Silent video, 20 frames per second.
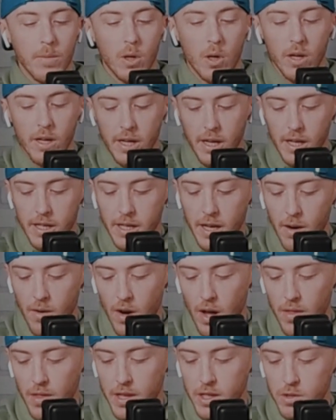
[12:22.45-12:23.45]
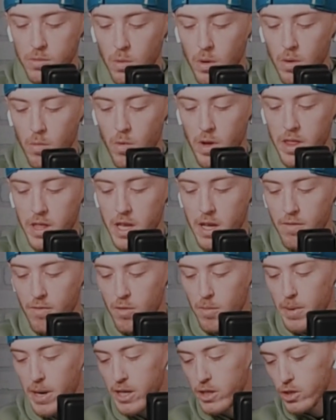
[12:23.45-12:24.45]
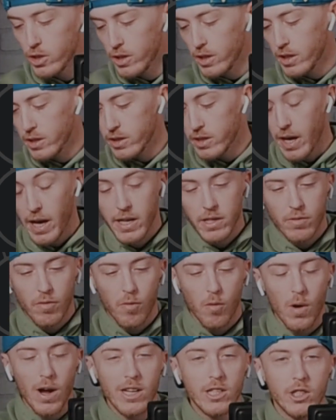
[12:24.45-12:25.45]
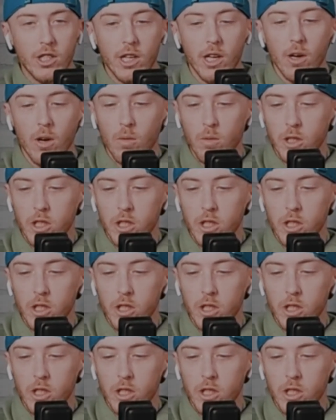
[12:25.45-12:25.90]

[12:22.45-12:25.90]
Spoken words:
Good to get down on this one when the information is fresh here.